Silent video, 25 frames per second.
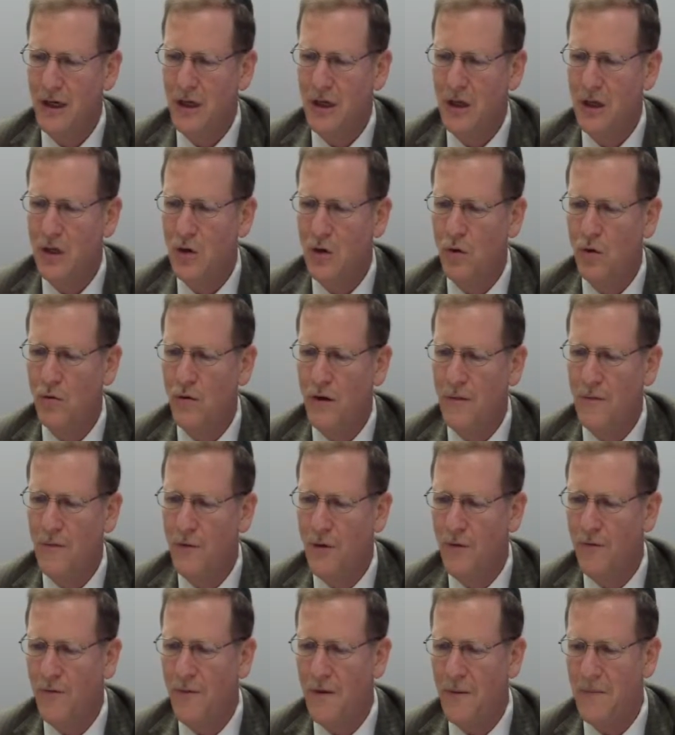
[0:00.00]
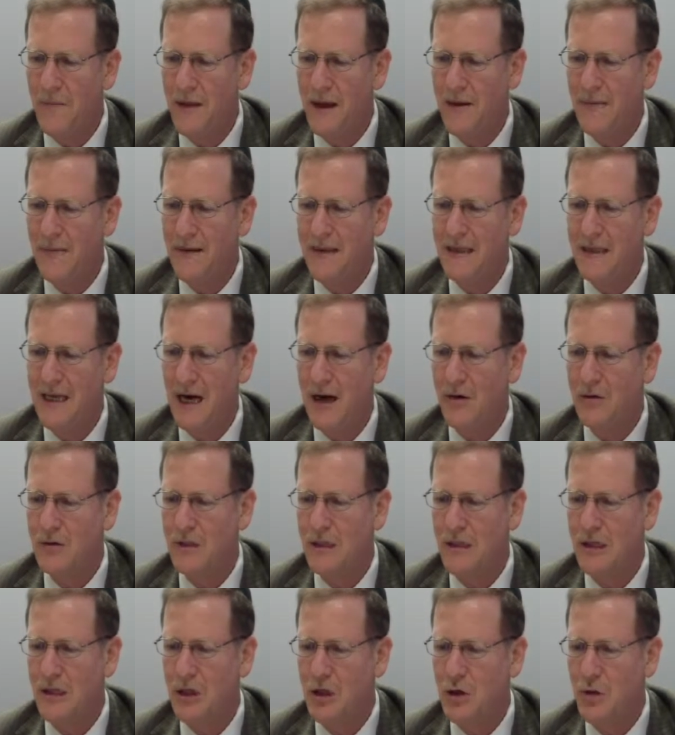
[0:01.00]
You remove from them a
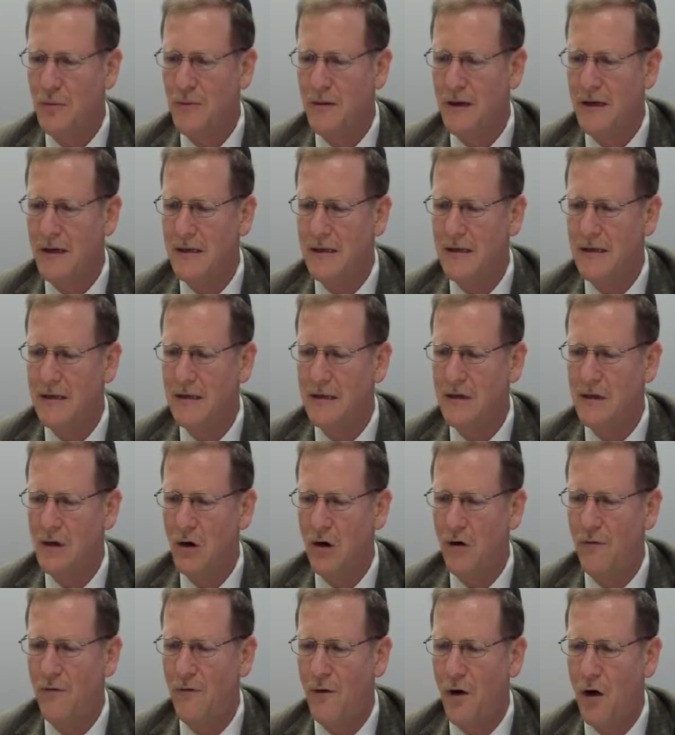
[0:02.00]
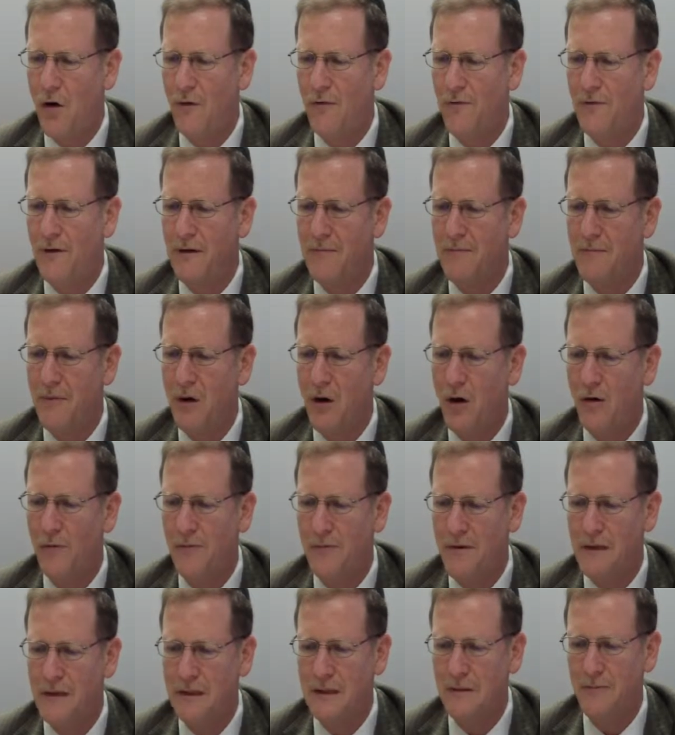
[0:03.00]
thousand cubits of open,
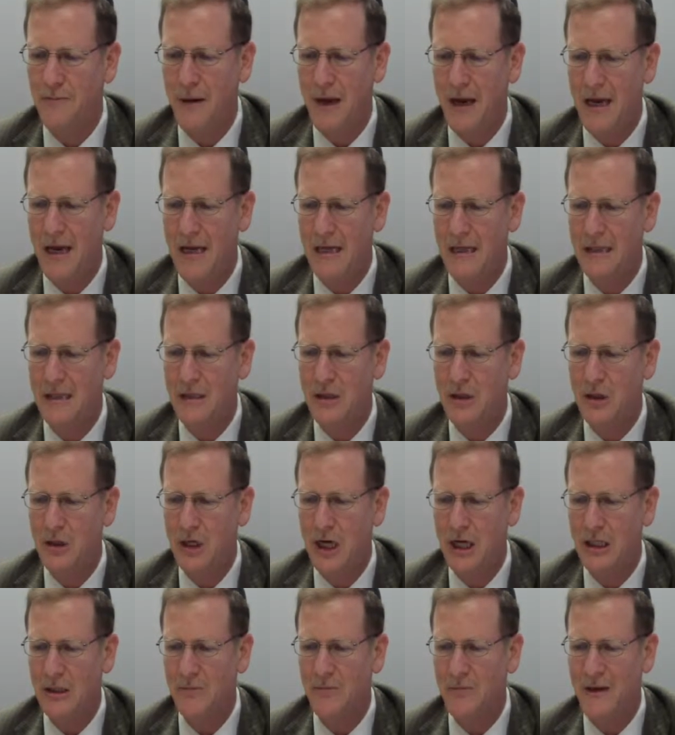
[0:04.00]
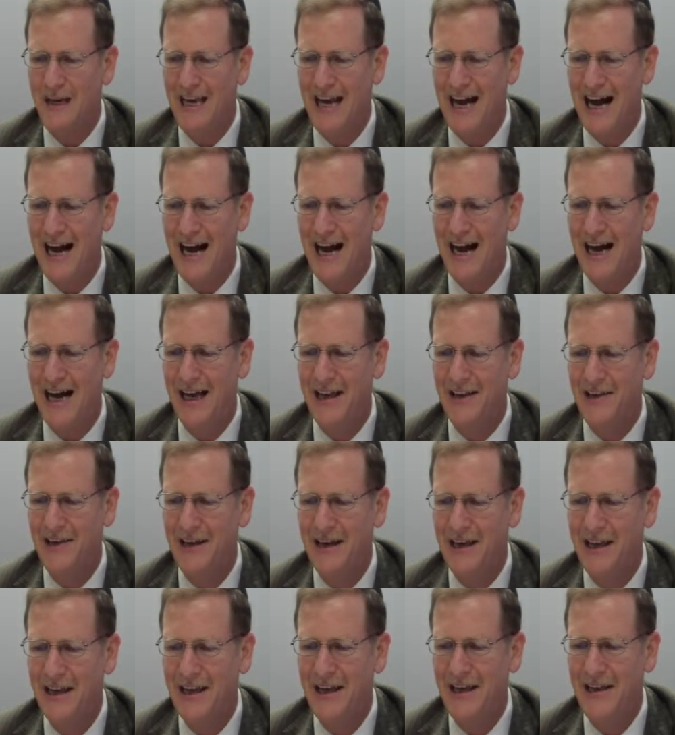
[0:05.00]
open space just beyond
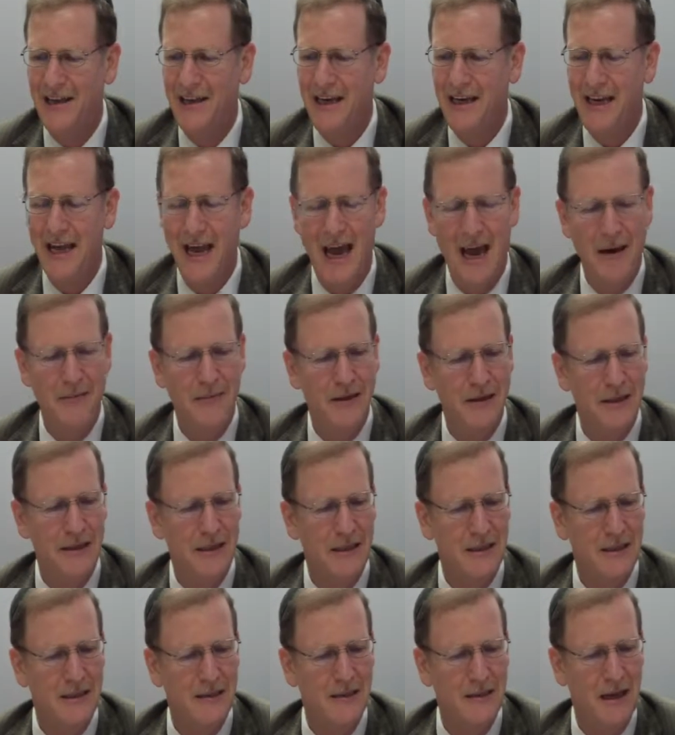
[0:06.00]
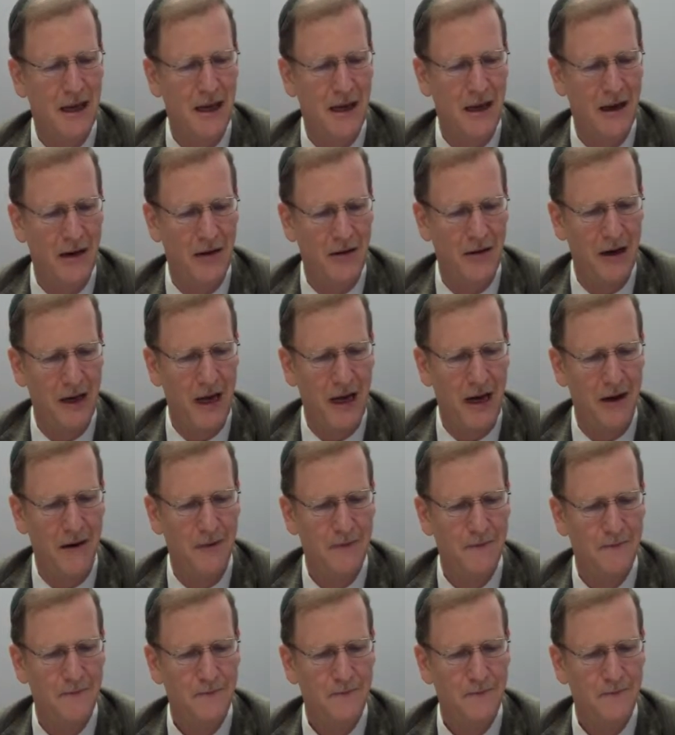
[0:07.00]
the inhabited area.